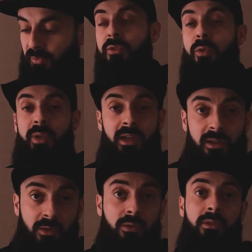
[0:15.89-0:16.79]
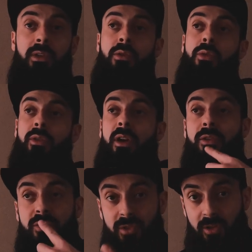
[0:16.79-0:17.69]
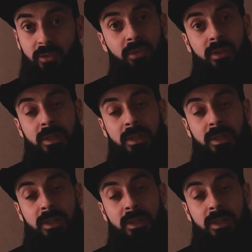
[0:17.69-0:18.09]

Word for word: so we can not only record ourselves